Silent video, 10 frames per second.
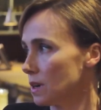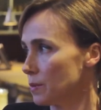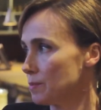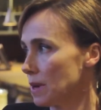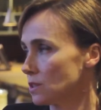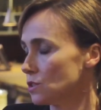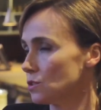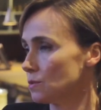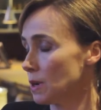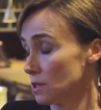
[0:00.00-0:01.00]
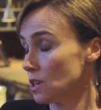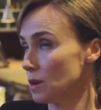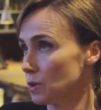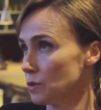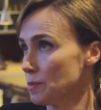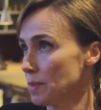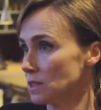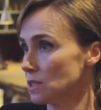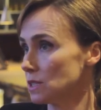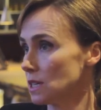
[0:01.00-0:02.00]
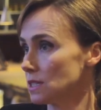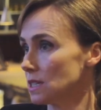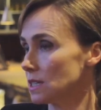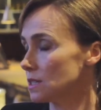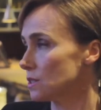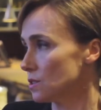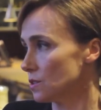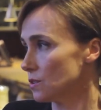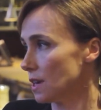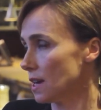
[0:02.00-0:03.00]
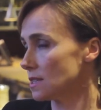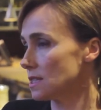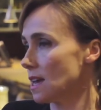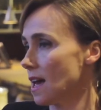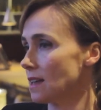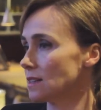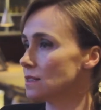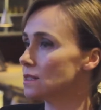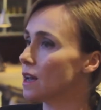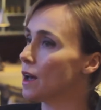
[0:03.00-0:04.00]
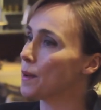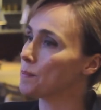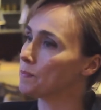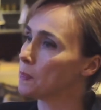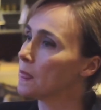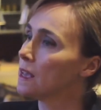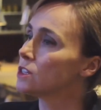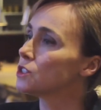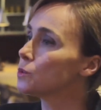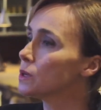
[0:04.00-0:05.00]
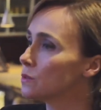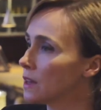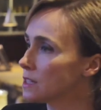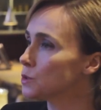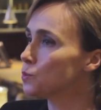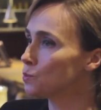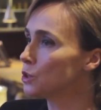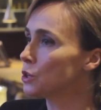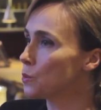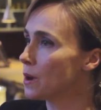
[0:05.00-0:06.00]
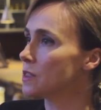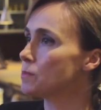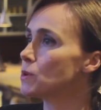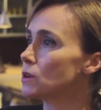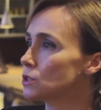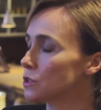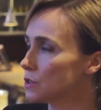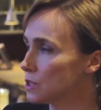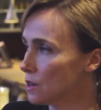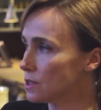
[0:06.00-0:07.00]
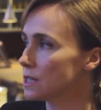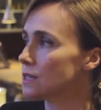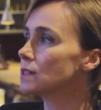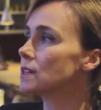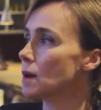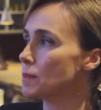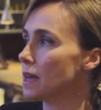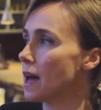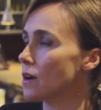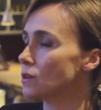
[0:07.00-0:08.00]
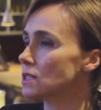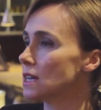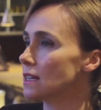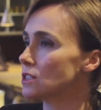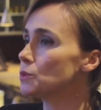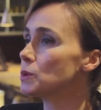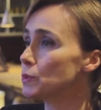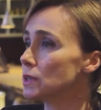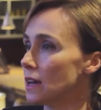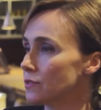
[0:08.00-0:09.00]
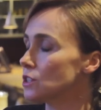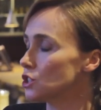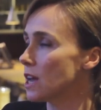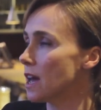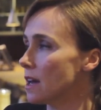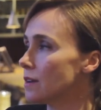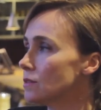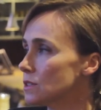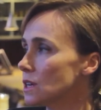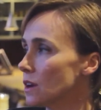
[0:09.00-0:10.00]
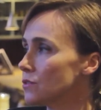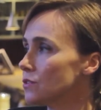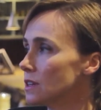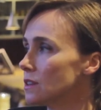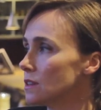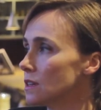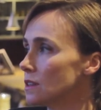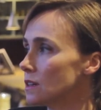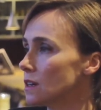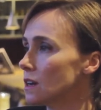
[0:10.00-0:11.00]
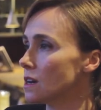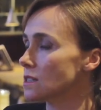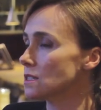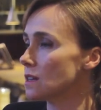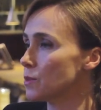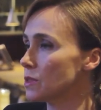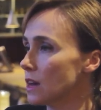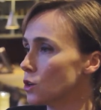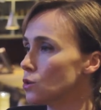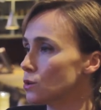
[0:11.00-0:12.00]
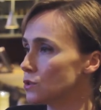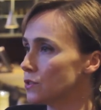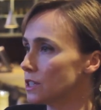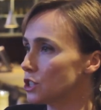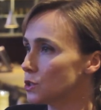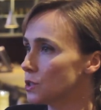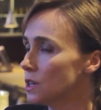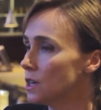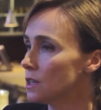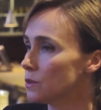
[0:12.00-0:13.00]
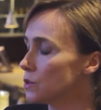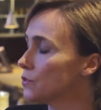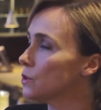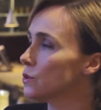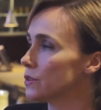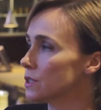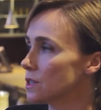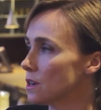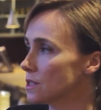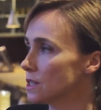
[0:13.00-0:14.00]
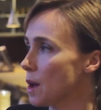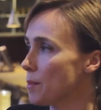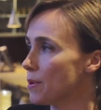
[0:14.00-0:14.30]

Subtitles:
I went back to Sussex to do that, and that's where the book sort of started coming out, and so we would have to share stuff in the class, and then when that course finished, there was a few of us started up